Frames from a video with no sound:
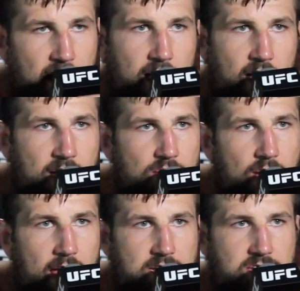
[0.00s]
I knew
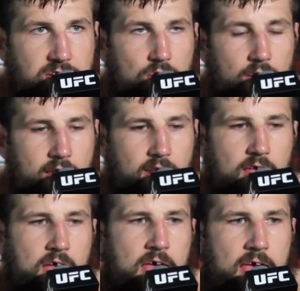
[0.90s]
I had to go in
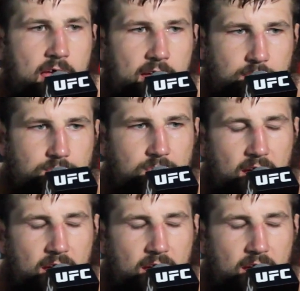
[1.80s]
and